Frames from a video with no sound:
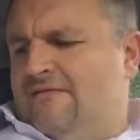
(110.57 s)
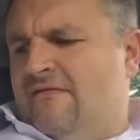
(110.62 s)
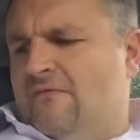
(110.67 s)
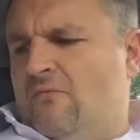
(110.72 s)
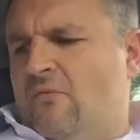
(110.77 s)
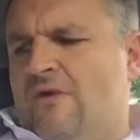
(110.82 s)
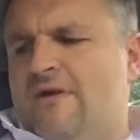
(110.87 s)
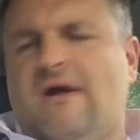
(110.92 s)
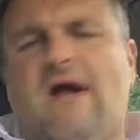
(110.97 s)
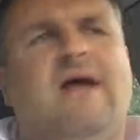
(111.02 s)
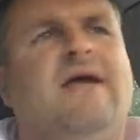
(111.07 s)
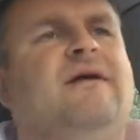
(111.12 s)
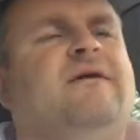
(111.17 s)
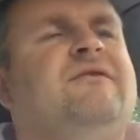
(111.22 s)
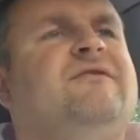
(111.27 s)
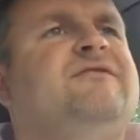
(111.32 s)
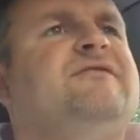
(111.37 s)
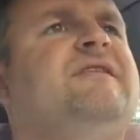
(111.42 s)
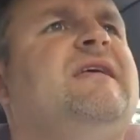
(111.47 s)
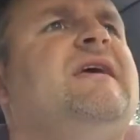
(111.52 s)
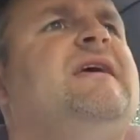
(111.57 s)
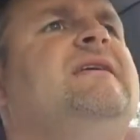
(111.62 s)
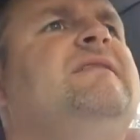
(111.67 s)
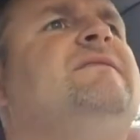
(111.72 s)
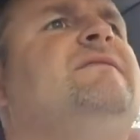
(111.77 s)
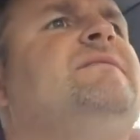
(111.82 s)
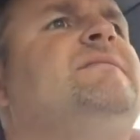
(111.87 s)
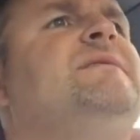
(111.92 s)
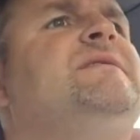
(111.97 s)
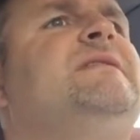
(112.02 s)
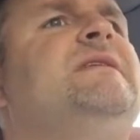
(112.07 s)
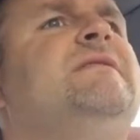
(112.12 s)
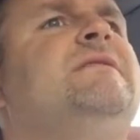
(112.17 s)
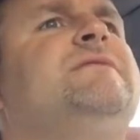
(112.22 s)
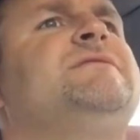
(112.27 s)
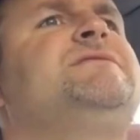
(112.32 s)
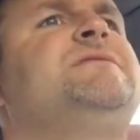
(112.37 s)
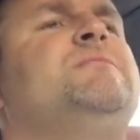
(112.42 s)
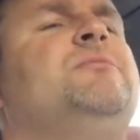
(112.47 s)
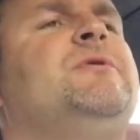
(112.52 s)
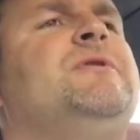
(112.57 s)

from what I understand from the dealership,